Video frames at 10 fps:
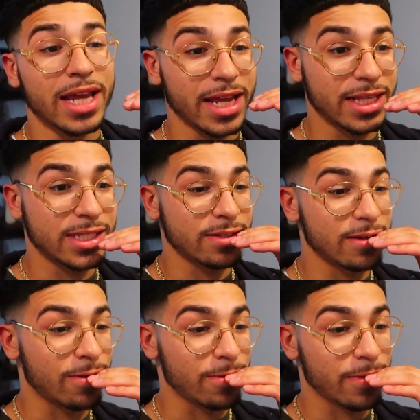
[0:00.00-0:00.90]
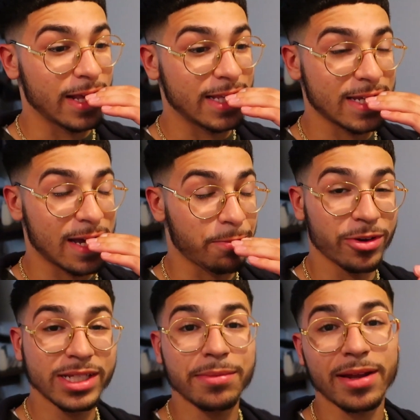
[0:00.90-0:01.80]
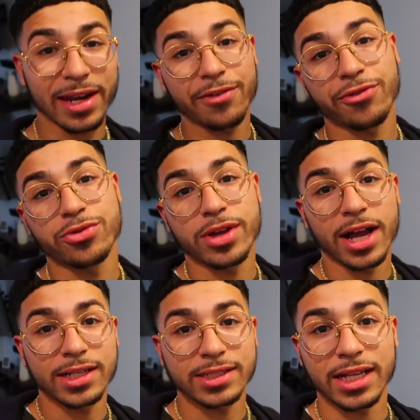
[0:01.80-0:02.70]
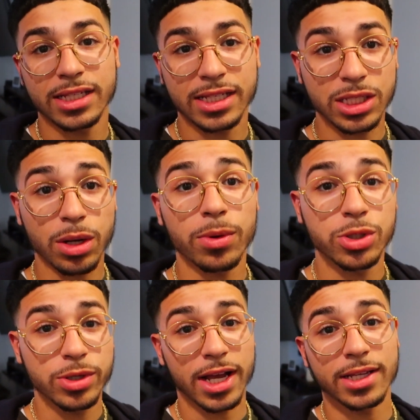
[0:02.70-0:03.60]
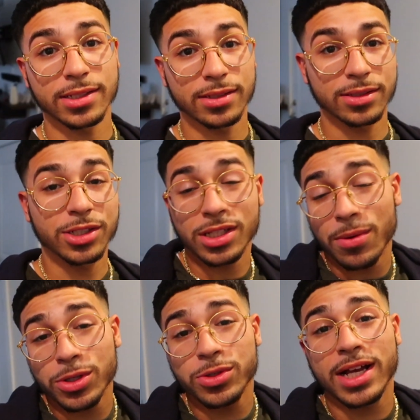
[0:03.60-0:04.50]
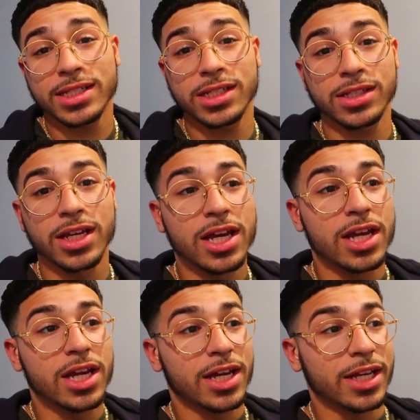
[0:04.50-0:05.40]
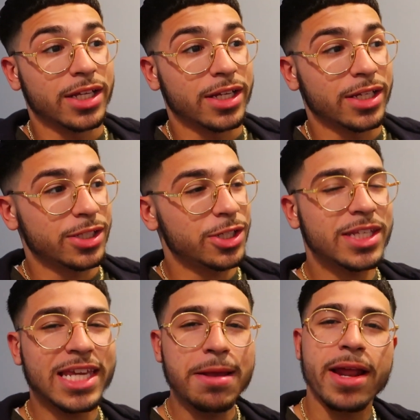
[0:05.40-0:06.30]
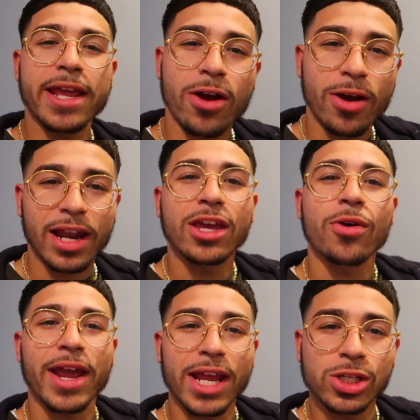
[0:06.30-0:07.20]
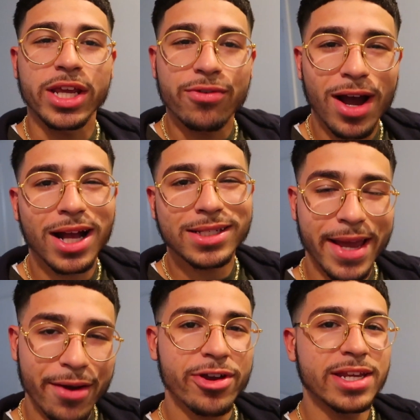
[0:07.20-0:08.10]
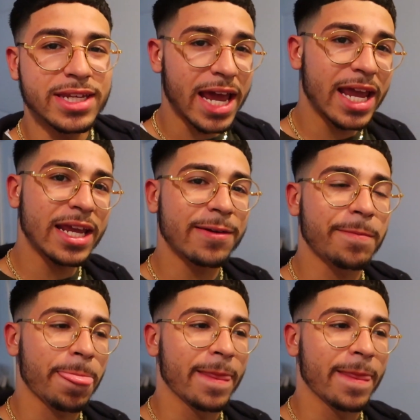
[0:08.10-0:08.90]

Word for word: It's, you know, I'm risking my life for you guys. That's what I want you guys. Just I want you guys just to keep that in your heart. Like, yo, Andrew, he rides every day.